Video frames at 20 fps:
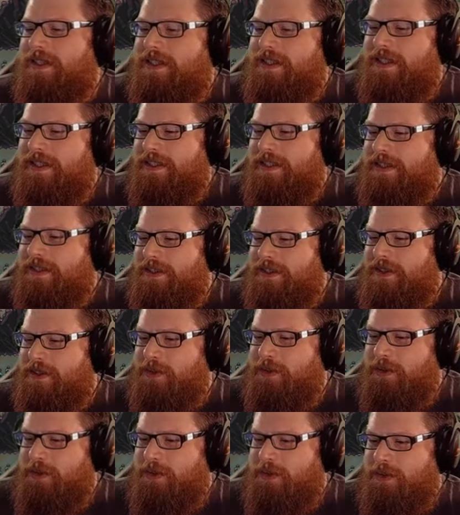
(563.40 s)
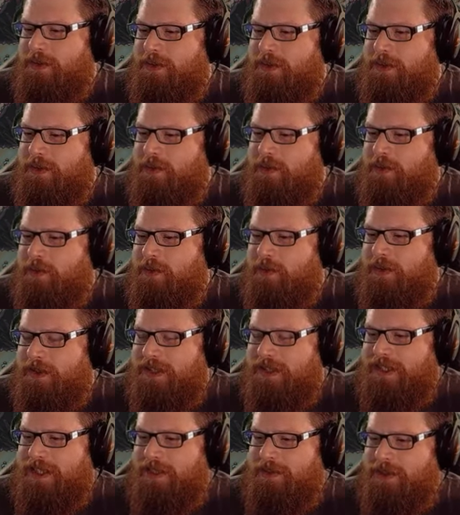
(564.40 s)
It
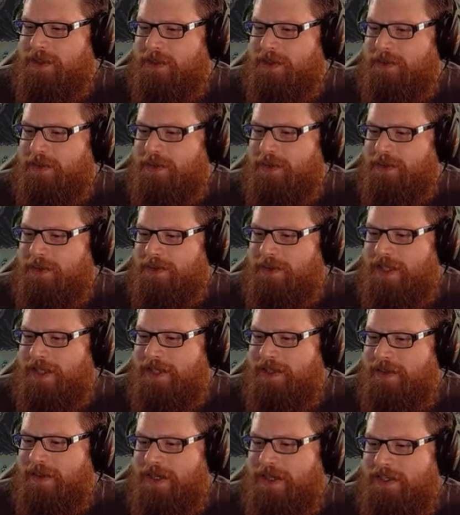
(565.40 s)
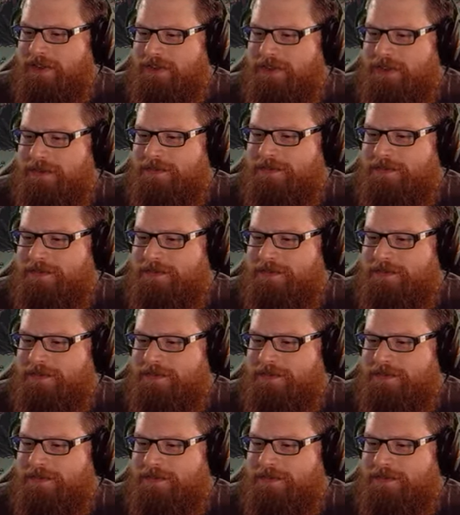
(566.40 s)
sounds so cool, and then no hydro.